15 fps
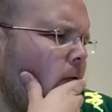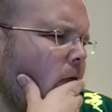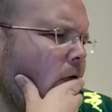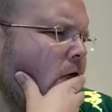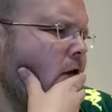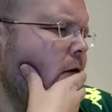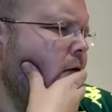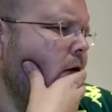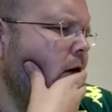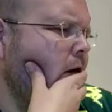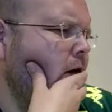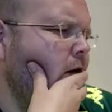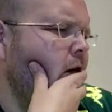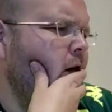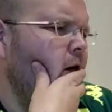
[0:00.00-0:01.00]
is that right?
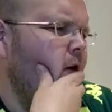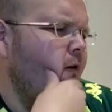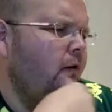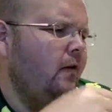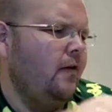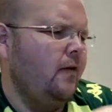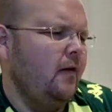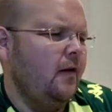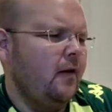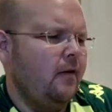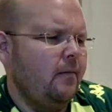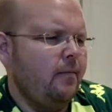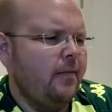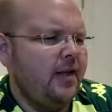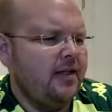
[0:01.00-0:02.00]
No,
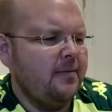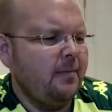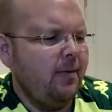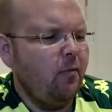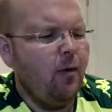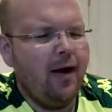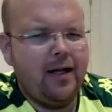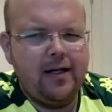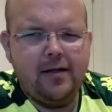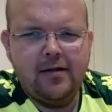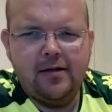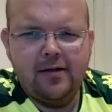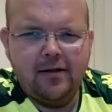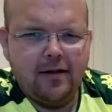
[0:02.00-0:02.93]
that's my weight.